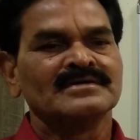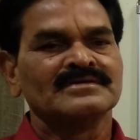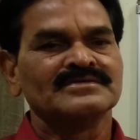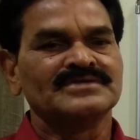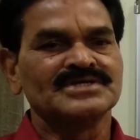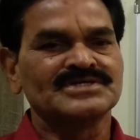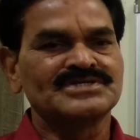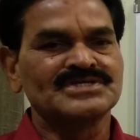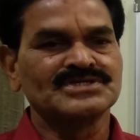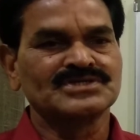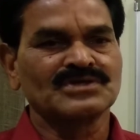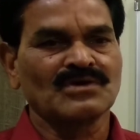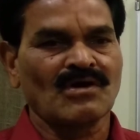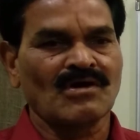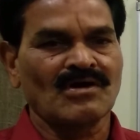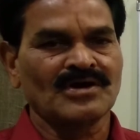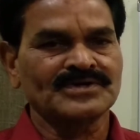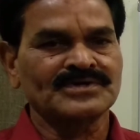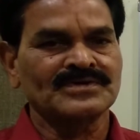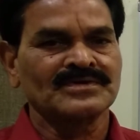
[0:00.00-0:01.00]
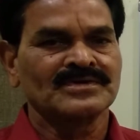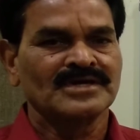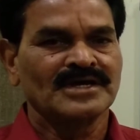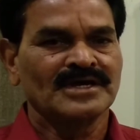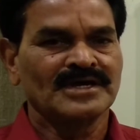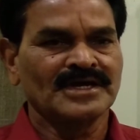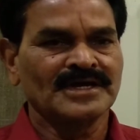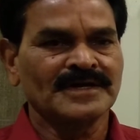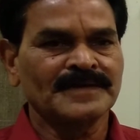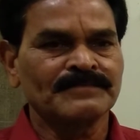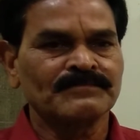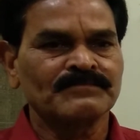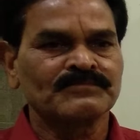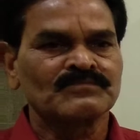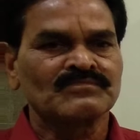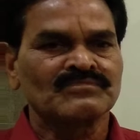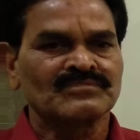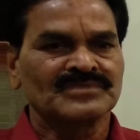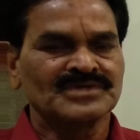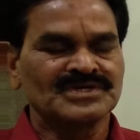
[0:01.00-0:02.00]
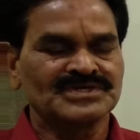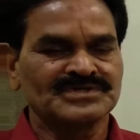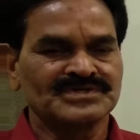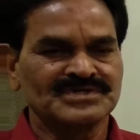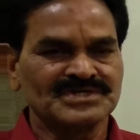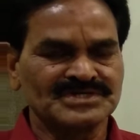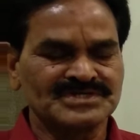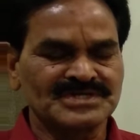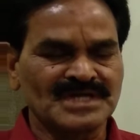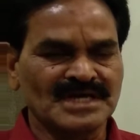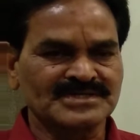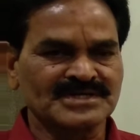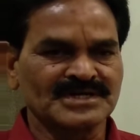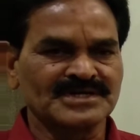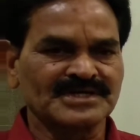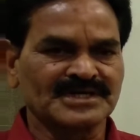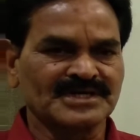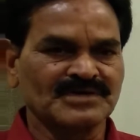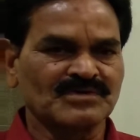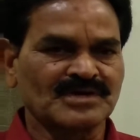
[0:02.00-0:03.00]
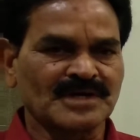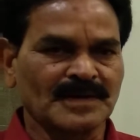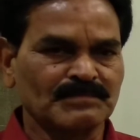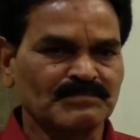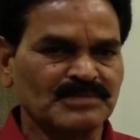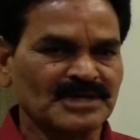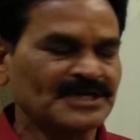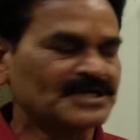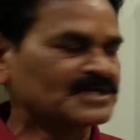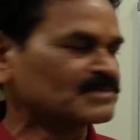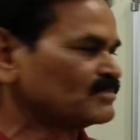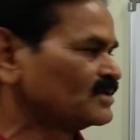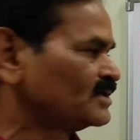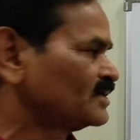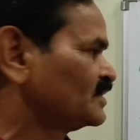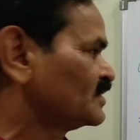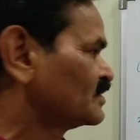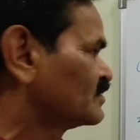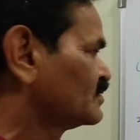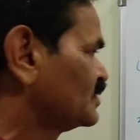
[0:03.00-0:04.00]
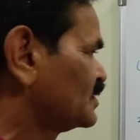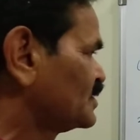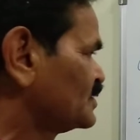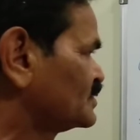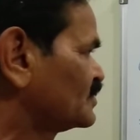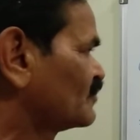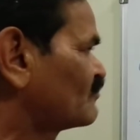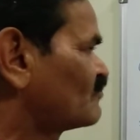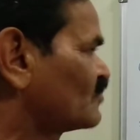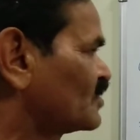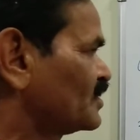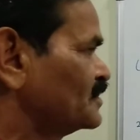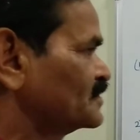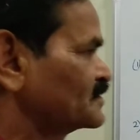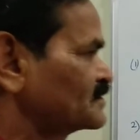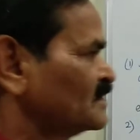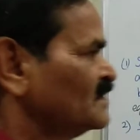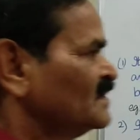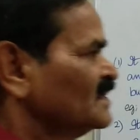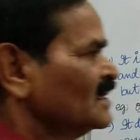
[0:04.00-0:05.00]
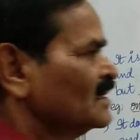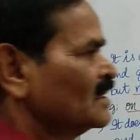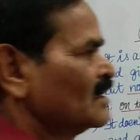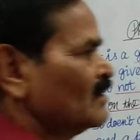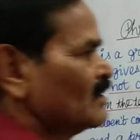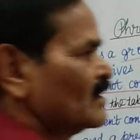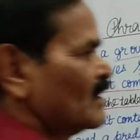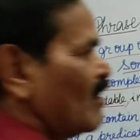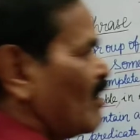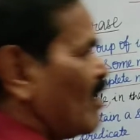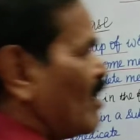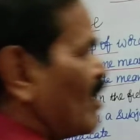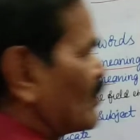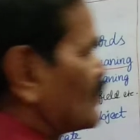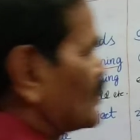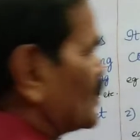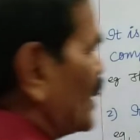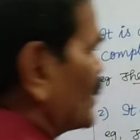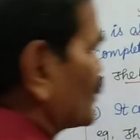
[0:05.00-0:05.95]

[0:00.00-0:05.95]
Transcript: this is not this doesn't give complete meaning. It is a phrase. On the